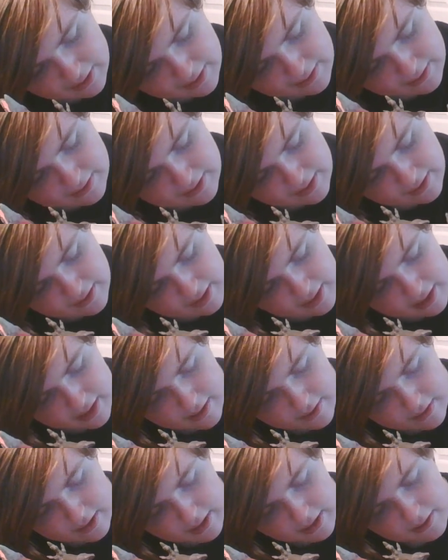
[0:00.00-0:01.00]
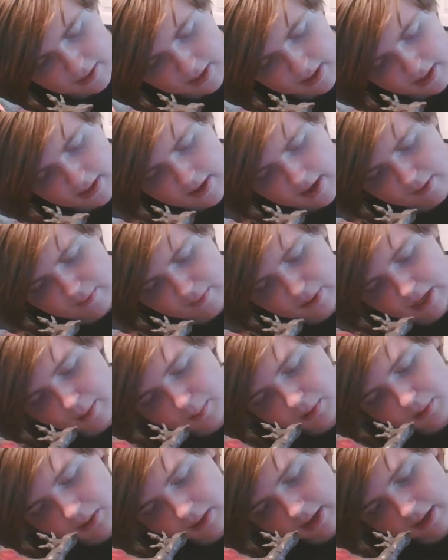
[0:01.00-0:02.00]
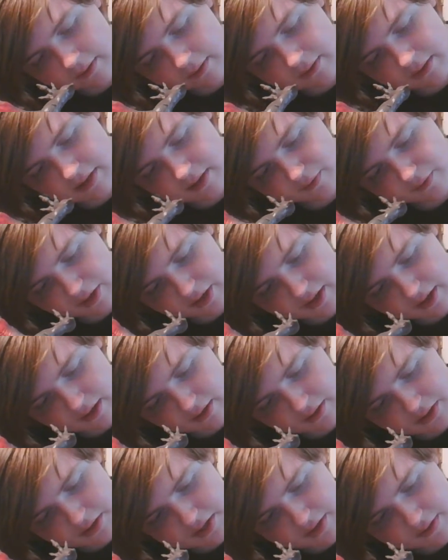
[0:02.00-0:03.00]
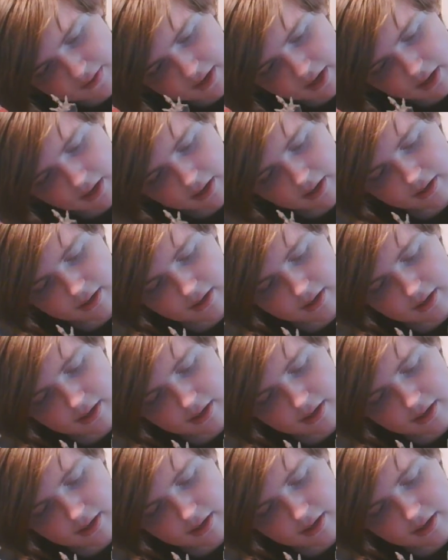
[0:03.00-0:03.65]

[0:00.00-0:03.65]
Like, you can see they have a couple of different colors in there.